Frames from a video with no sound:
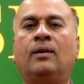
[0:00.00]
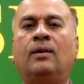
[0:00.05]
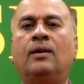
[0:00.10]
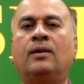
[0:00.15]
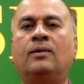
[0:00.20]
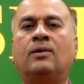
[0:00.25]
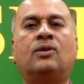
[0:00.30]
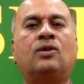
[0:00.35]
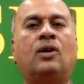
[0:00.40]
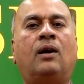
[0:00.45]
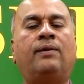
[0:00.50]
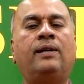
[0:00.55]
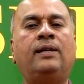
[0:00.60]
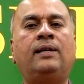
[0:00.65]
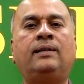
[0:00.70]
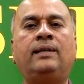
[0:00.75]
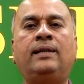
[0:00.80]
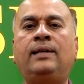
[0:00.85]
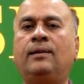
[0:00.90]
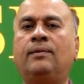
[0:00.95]
So,
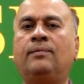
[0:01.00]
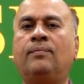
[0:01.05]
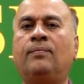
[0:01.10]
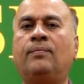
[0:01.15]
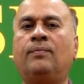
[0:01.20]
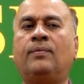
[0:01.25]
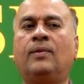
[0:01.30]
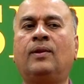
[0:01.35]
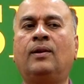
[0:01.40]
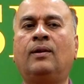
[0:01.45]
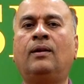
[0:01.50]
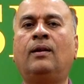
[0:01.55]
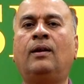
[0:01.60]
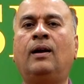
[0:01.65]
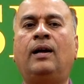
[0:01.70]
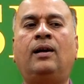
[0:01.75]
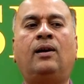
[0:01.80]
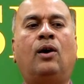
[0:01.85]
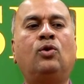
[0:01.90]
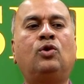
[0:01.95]
sovereignty
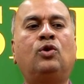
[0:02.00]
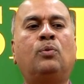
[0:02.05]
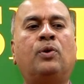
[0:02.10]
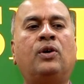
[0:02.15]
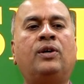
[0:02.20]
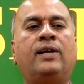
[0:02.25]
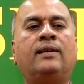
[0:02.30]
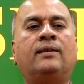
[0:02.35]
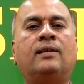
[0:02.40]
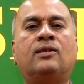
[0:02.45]
and how to protect